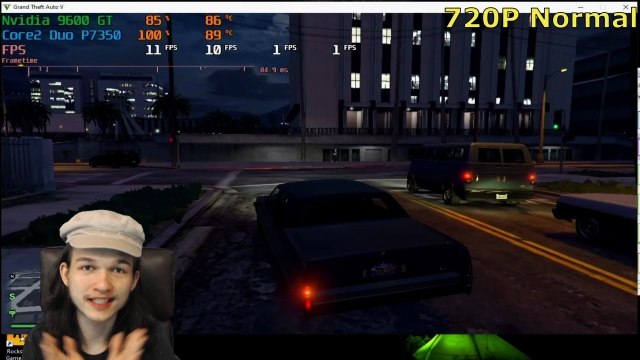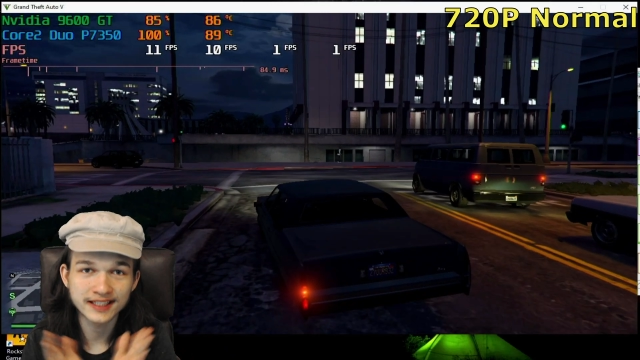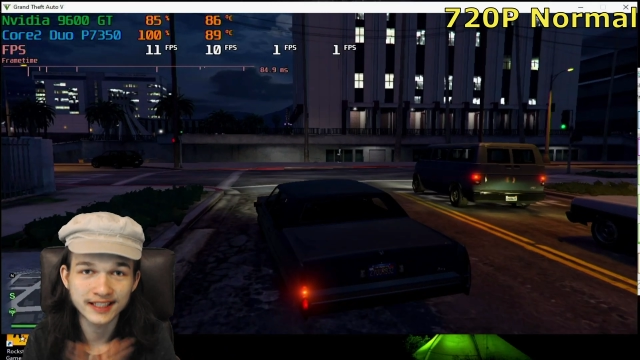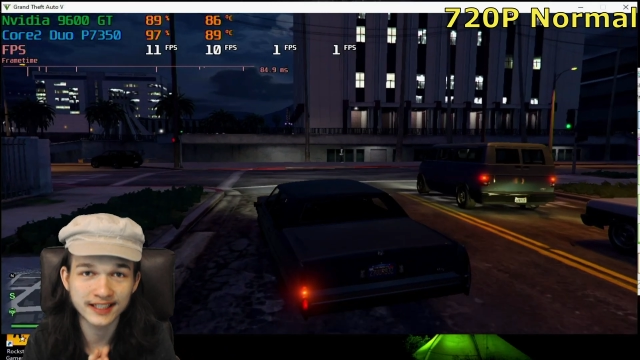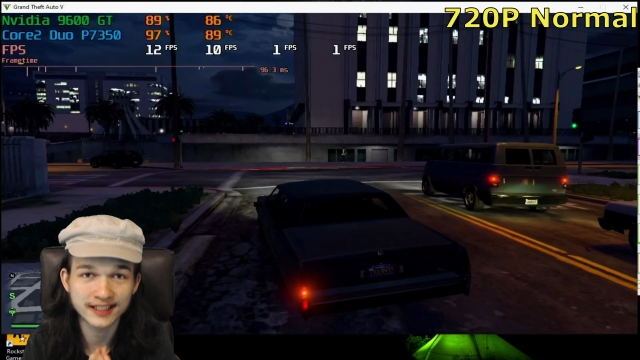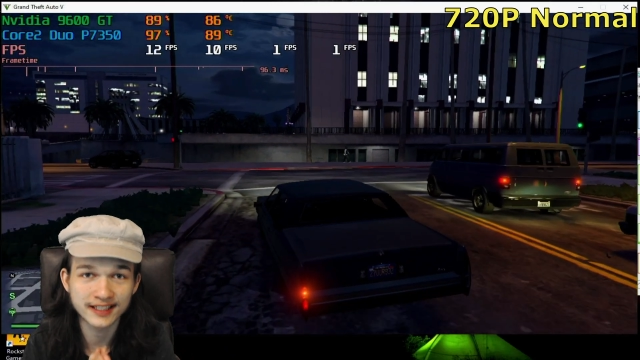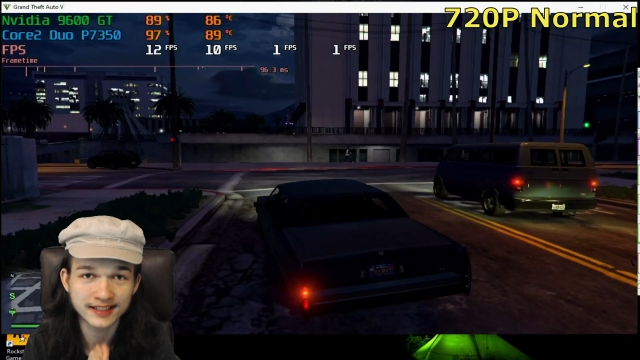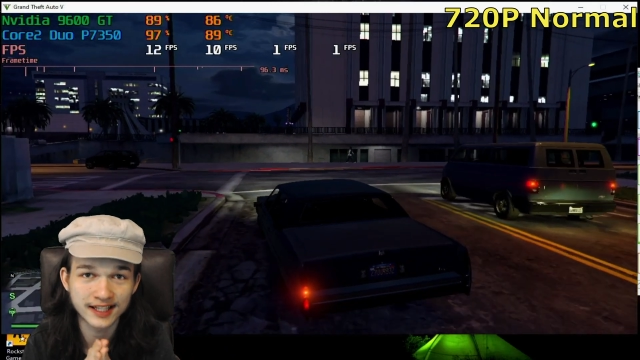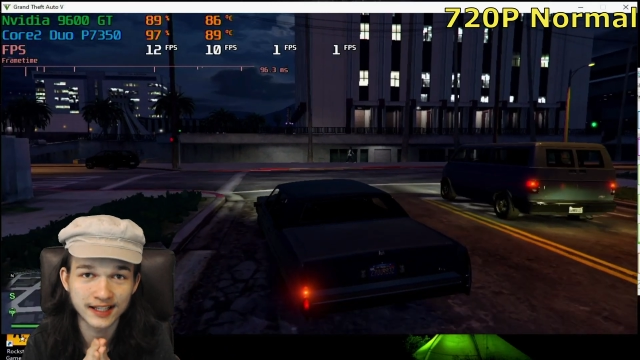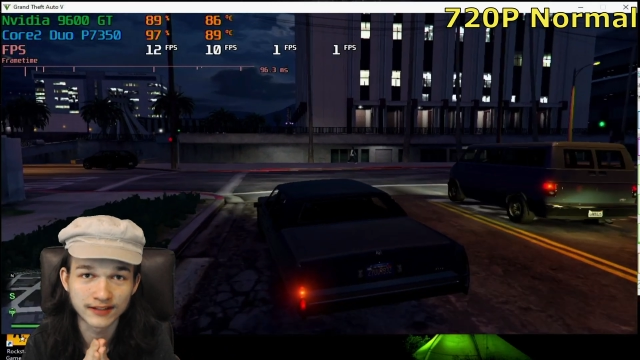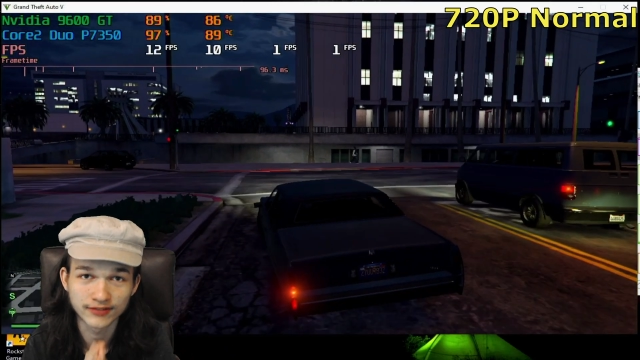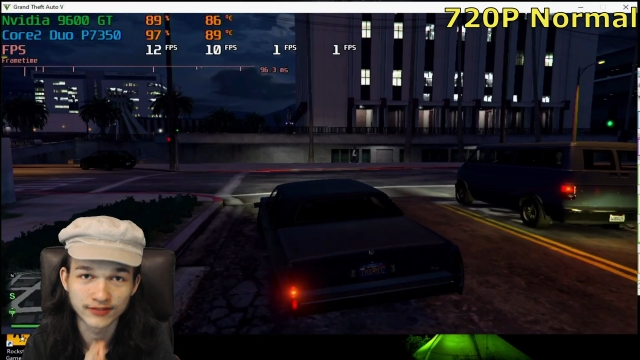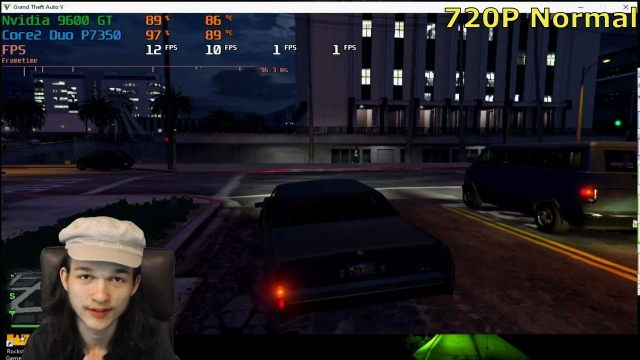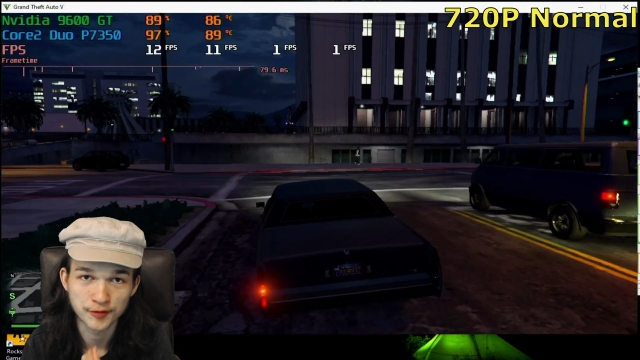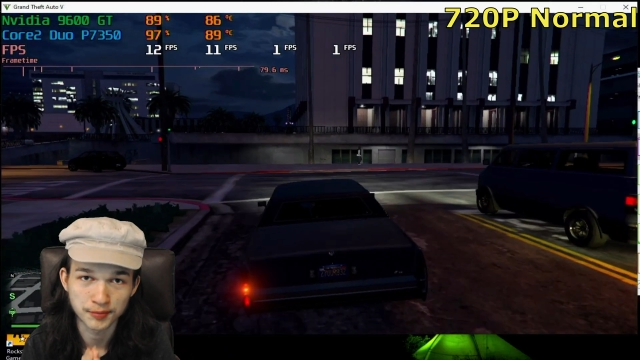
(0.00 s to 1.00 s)
it to get 10
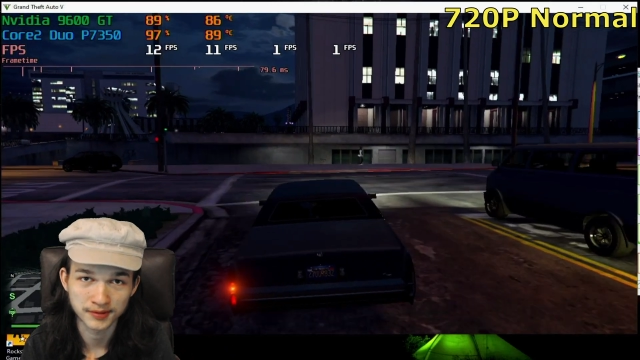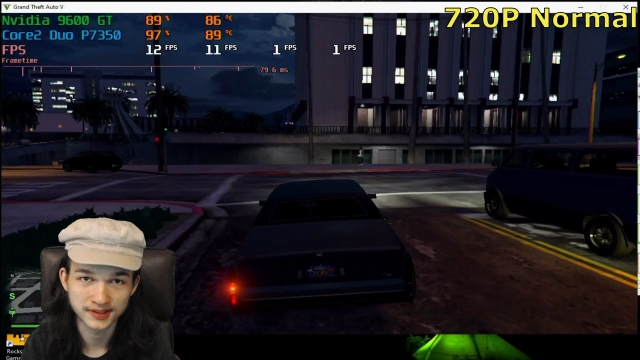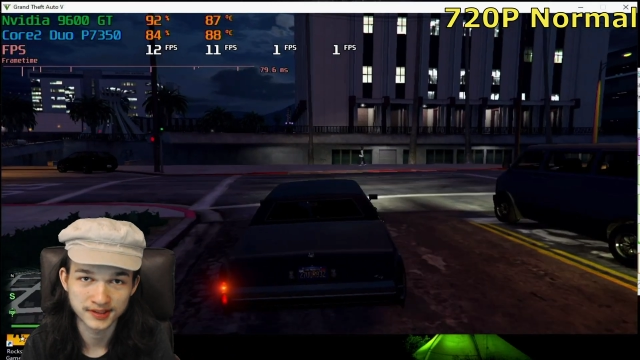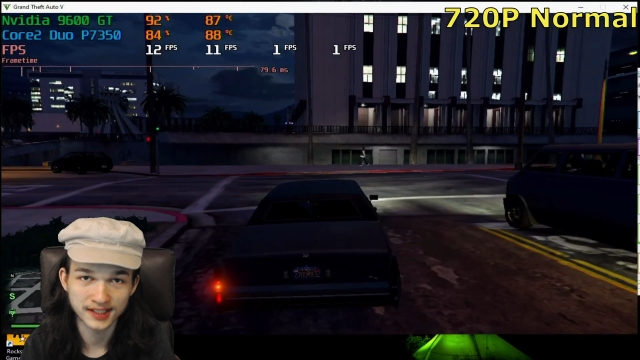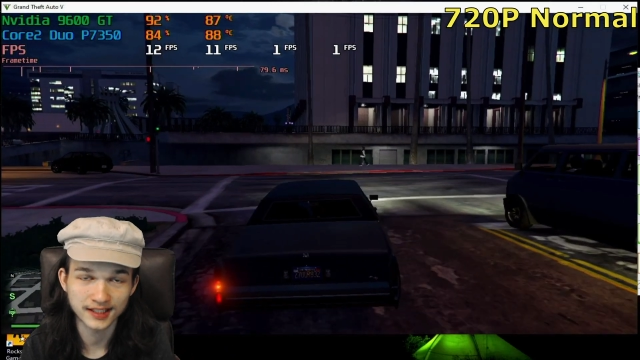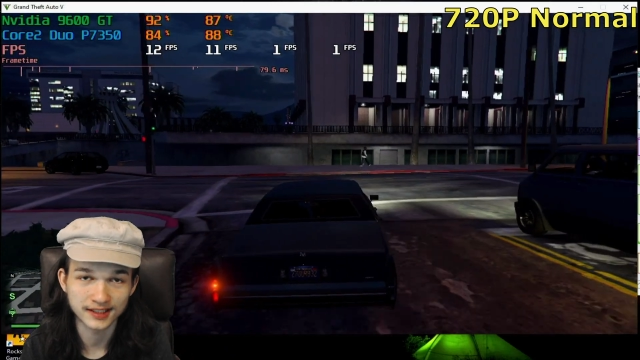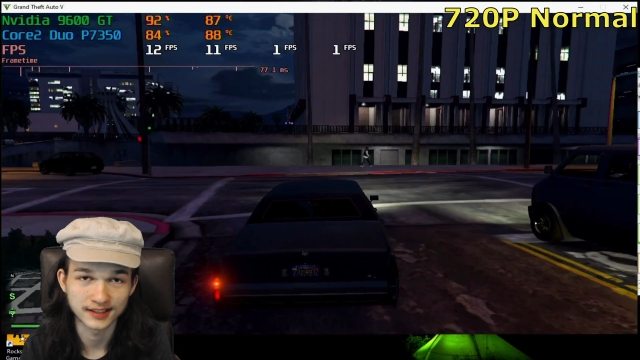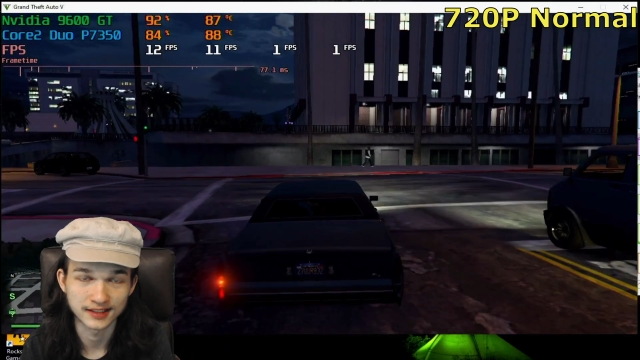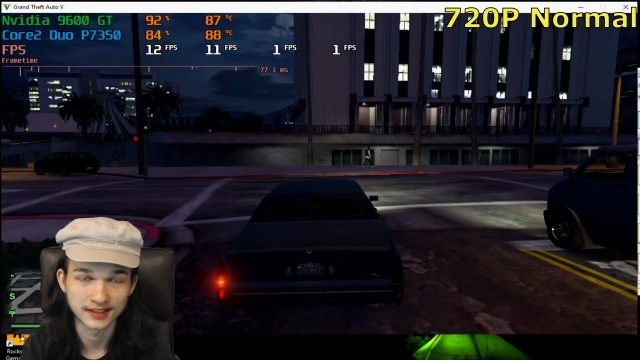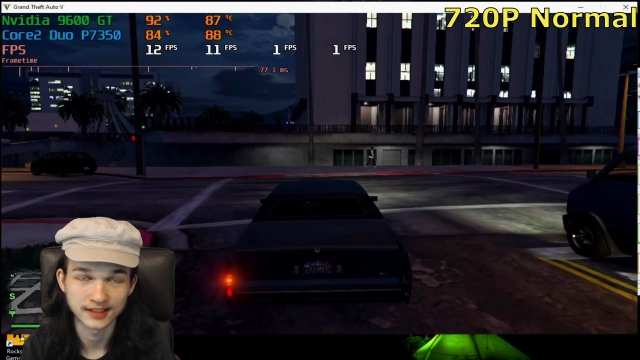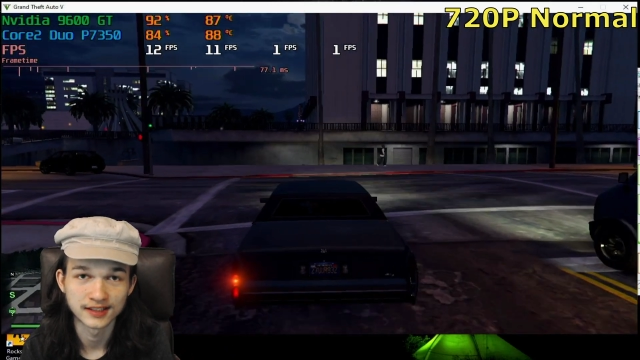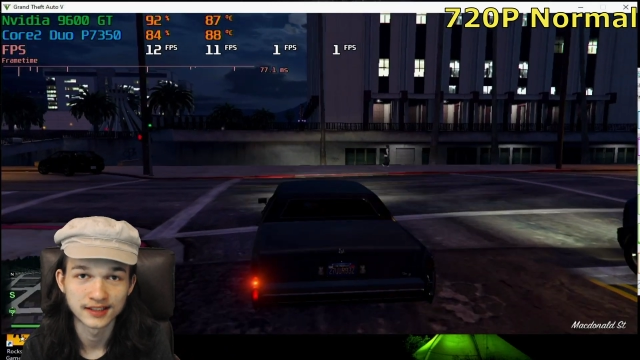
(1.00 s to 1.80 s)
frames per second.